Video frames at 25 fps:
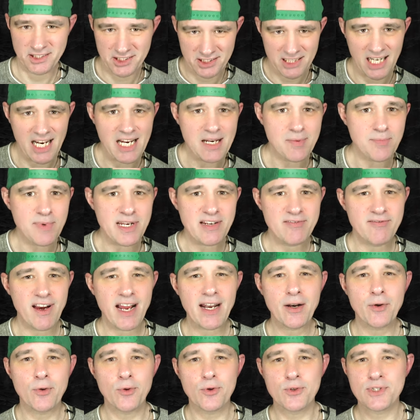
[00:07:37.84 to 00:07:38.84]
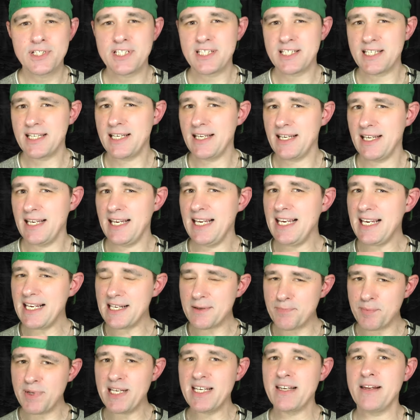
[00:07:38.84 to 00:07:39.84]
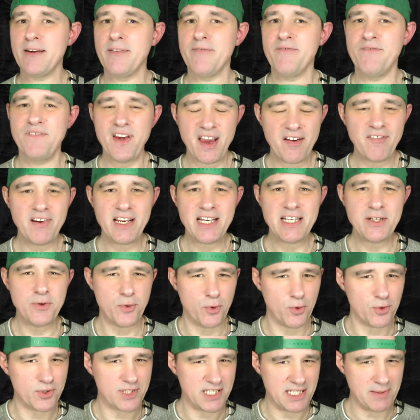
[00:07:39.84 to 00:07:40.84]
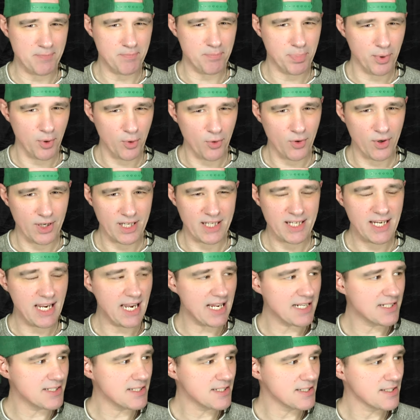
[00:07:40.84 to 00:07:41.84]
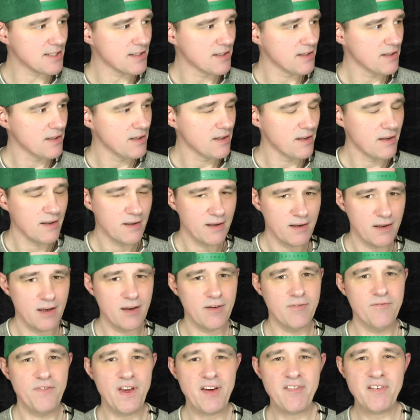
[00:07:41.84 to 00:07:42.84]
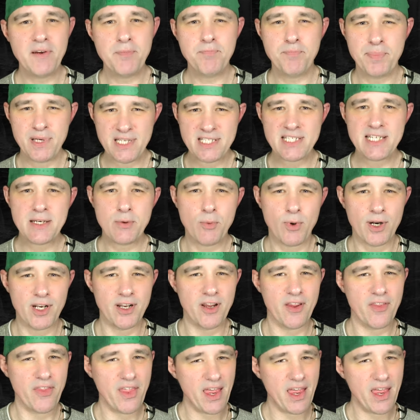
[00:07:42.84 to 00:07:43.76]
Jamie Reynolds, he had been a very naughty boy and a very busy one at